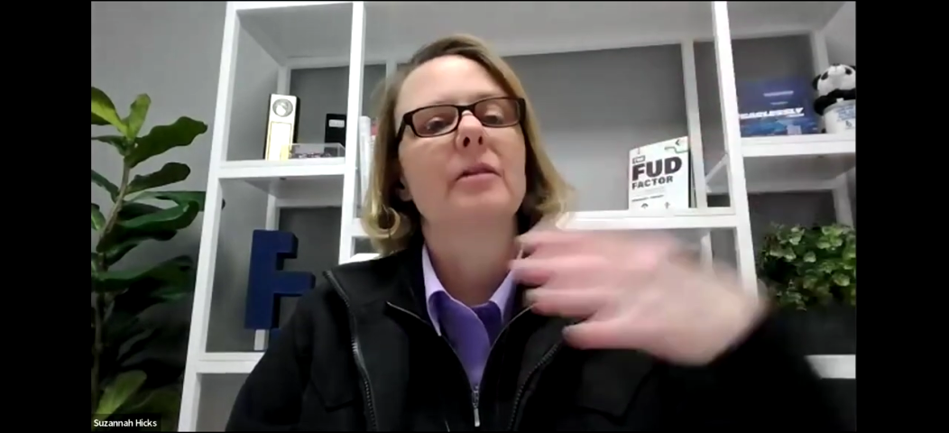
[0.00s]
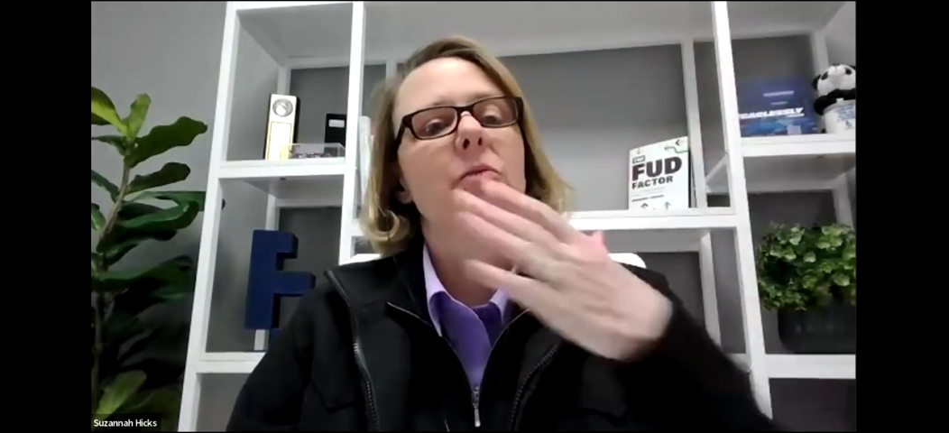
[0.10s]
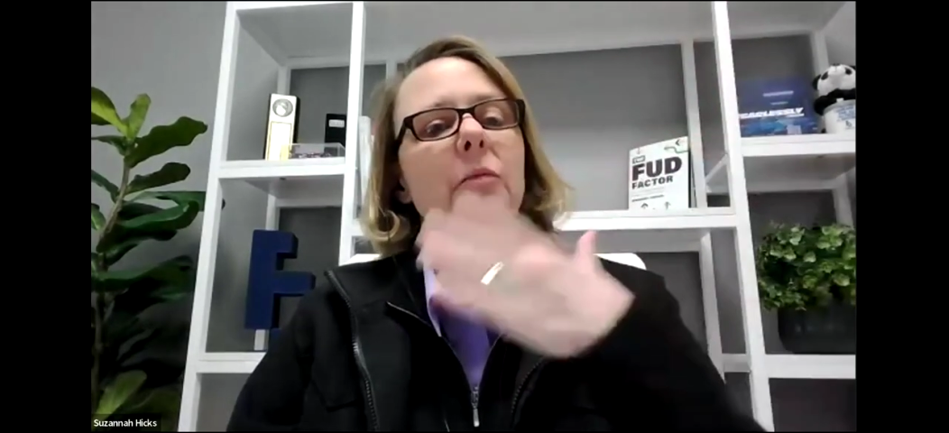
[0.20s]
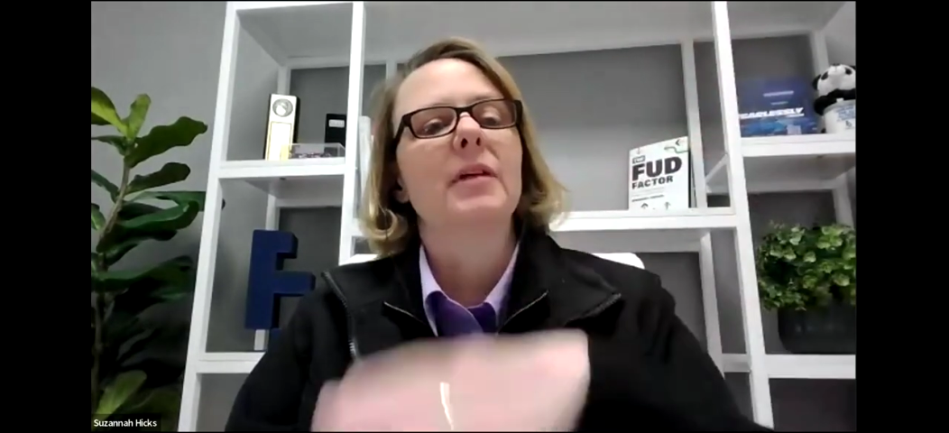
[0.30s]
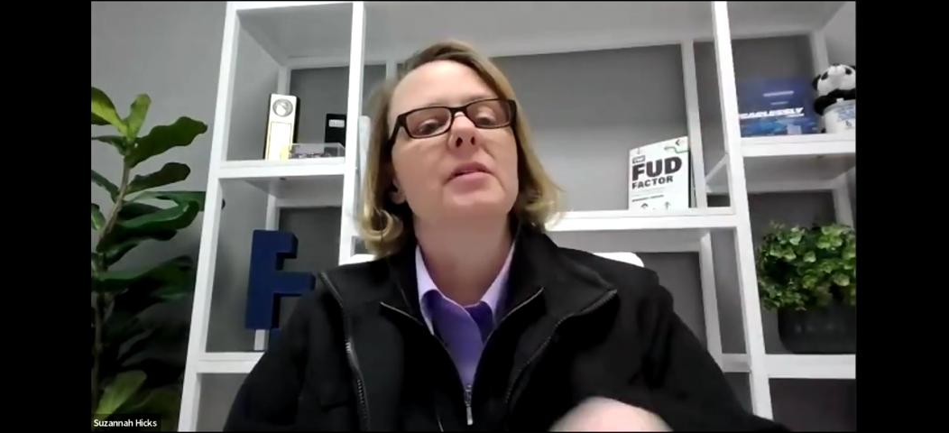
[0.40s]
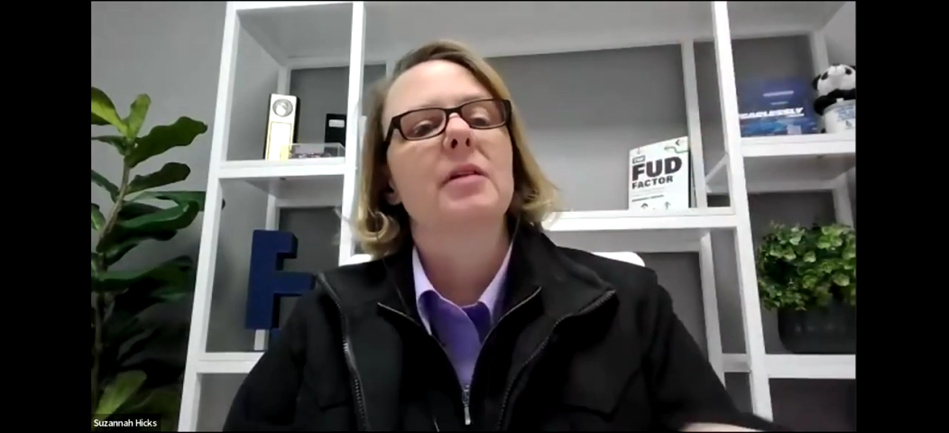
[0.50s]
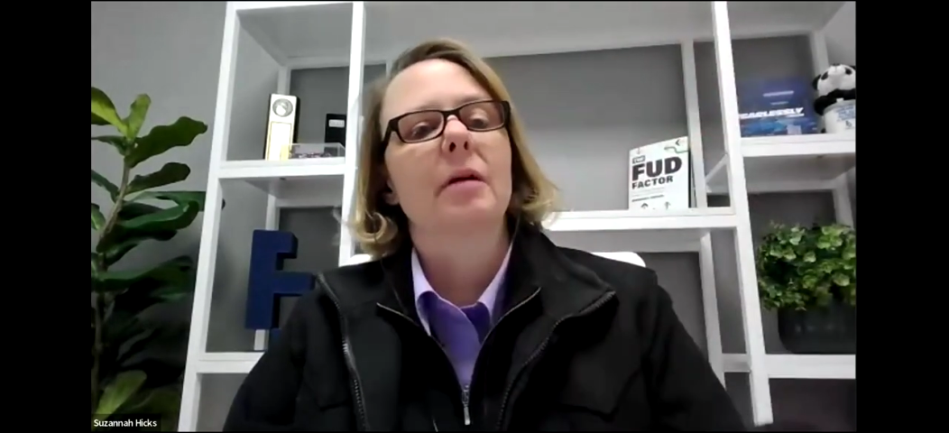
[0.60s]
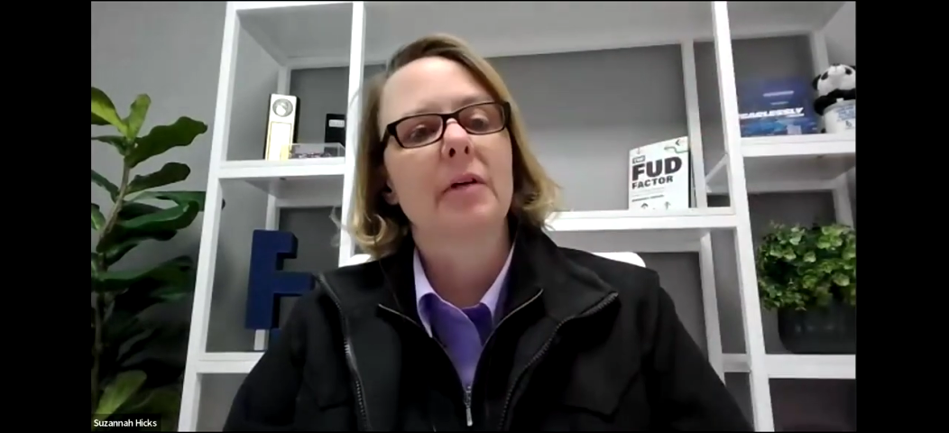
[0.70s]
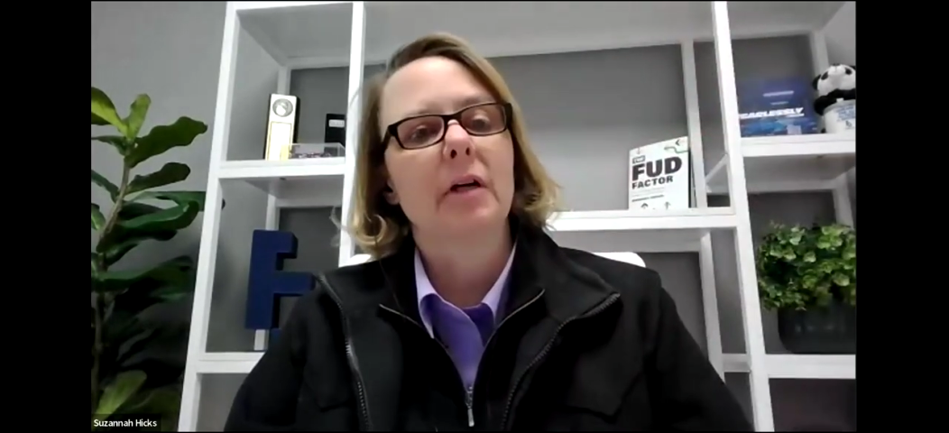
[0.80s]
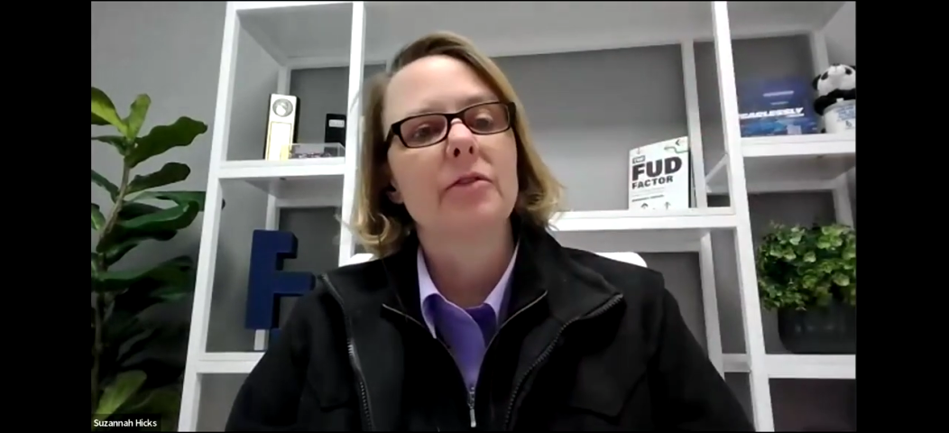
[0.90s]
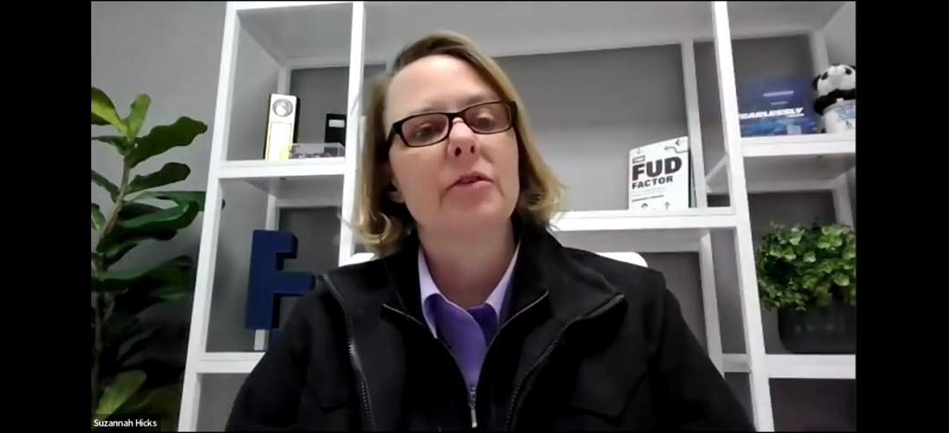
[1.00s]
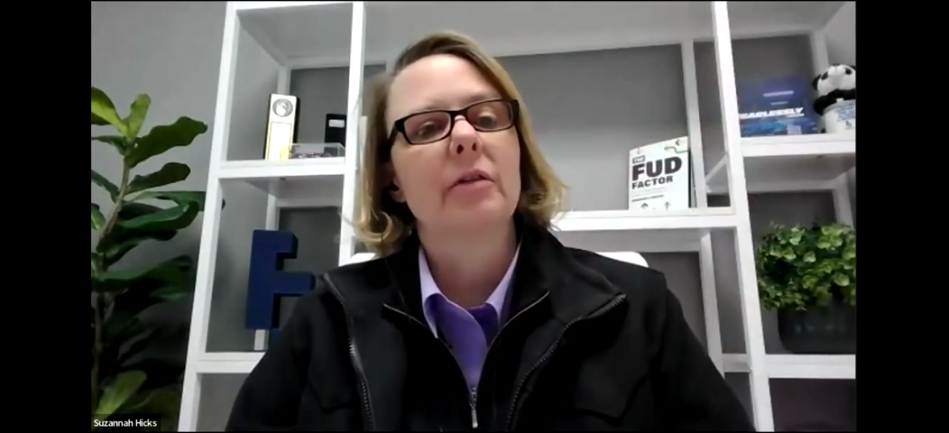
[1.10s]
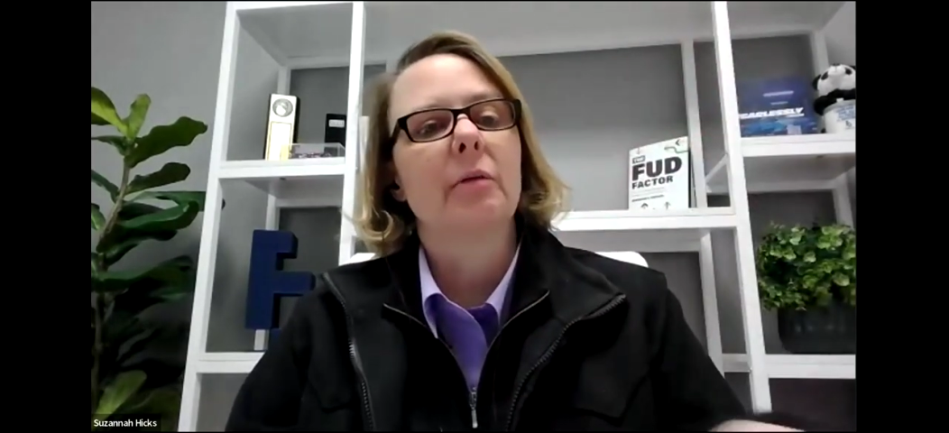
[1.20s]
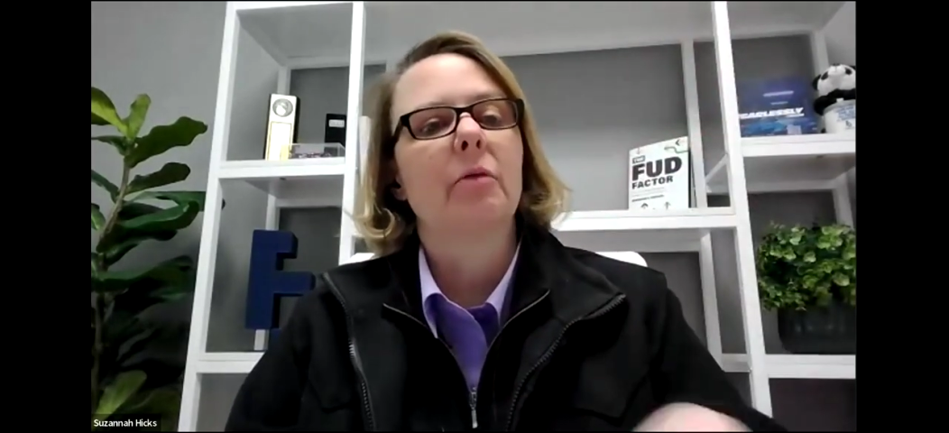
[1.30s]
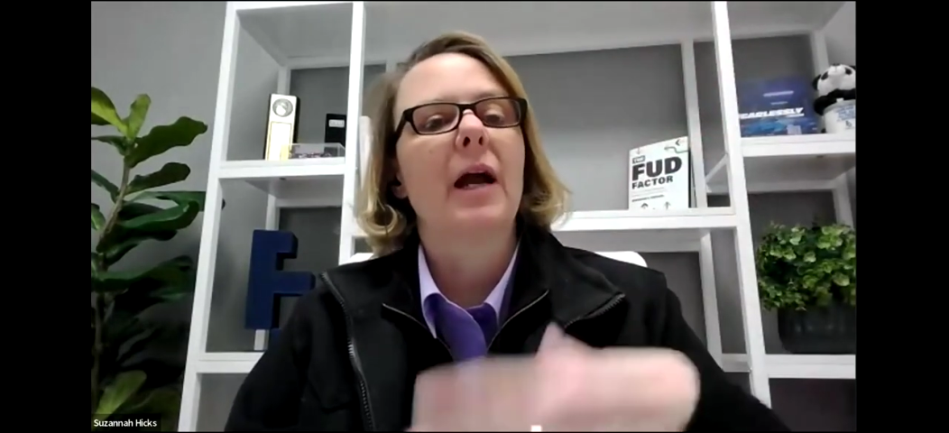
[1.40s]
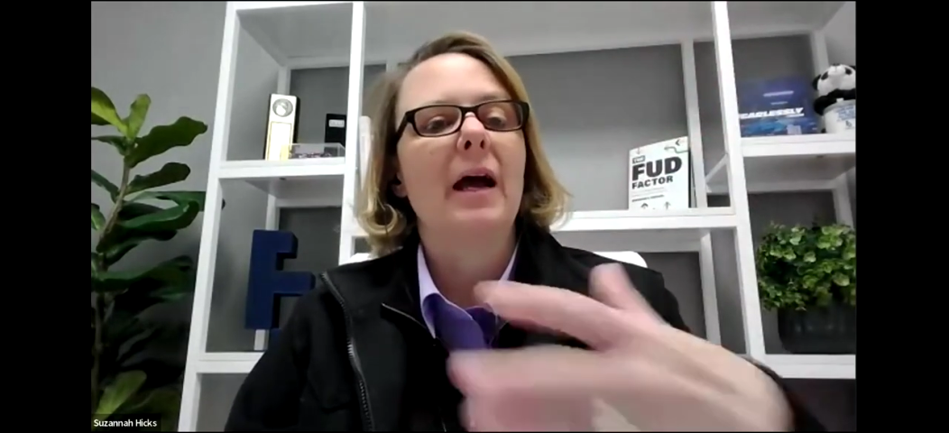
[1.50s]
This would be a subculture that we're